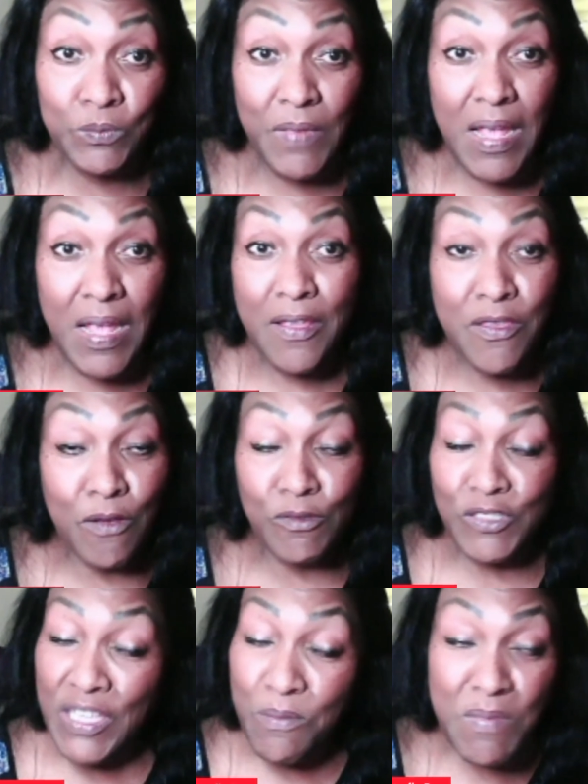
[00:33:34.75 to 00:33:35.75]
Don't send
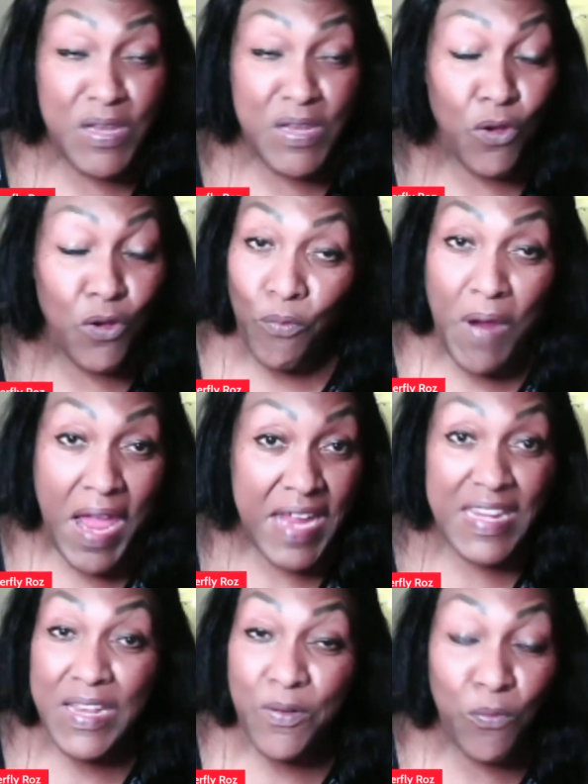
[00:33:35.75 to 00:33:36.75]
me no raggedy
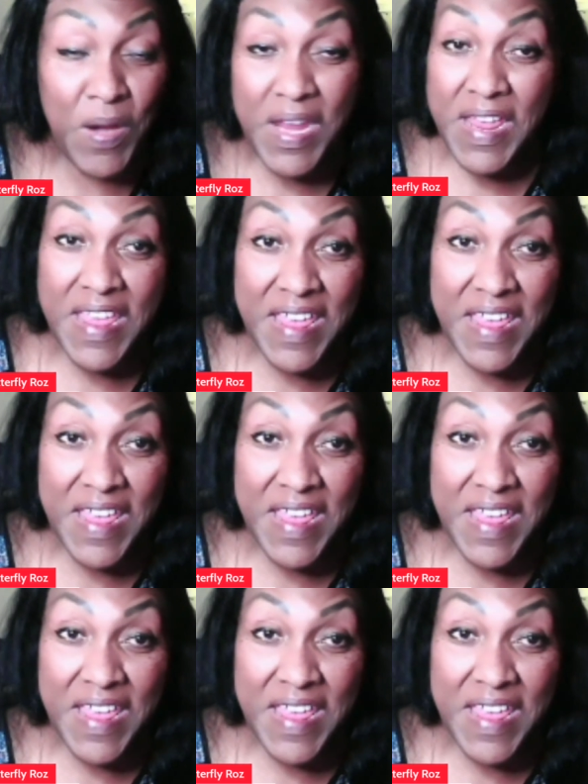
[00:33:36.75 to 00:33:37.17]
wig